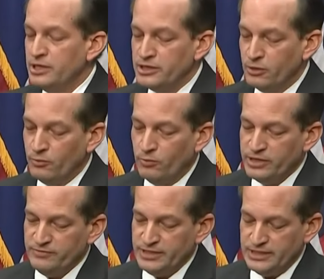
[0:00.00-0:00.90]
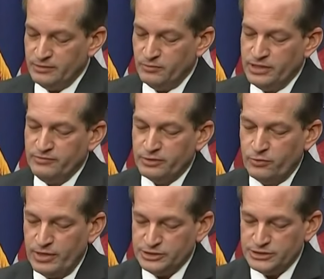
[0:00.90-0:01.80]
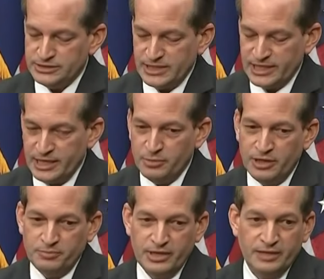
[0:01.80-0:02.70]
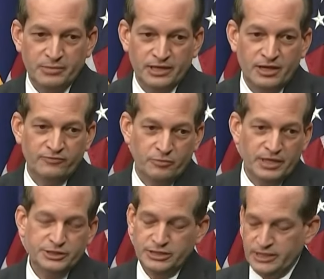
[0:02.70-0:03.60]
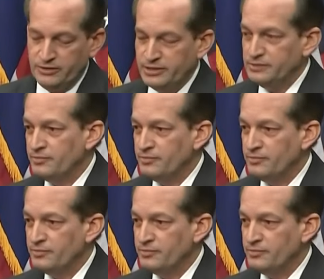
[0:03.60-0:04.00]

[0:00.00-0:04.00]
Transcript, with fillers: You know, one of the questions that came up at my confirmation hearing